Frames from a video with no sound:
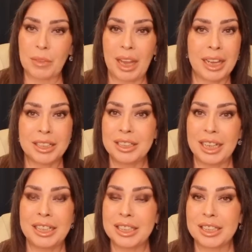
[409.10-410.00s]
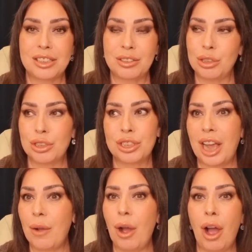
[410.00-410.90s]
And it's just
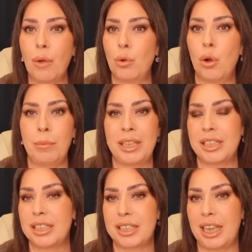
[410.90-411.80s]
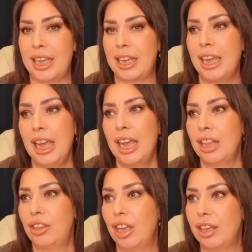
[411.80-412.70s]
so heartwarming to see
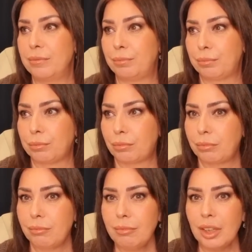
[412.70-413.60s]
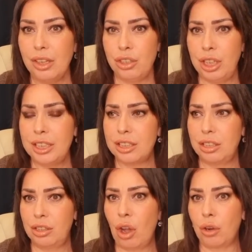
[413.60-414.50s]
that she's
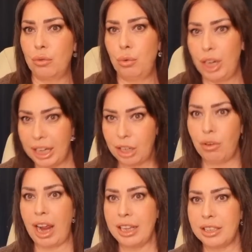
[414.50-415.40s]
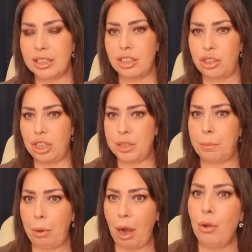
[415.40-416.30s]
not regressed. She's
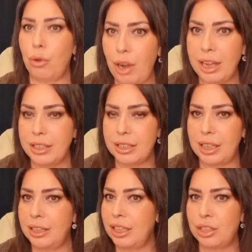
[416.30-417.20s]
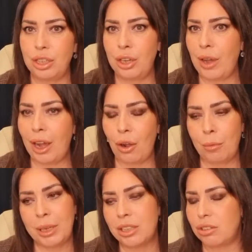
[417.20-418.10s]
progressed in this new
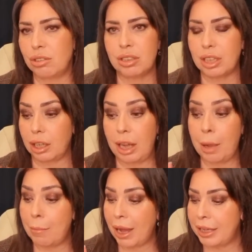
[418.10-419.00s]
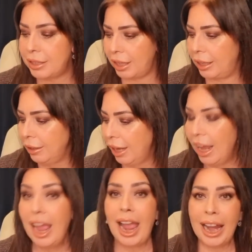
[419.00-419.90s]
home. It's just amazing.
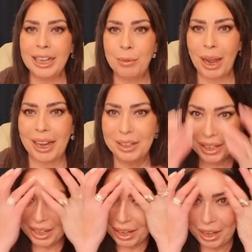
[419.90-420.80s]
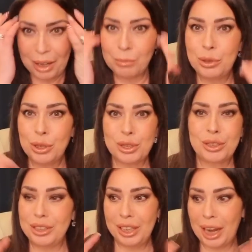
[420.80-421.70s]
Anyway, I'm
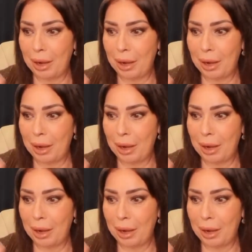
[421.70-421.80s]
just, you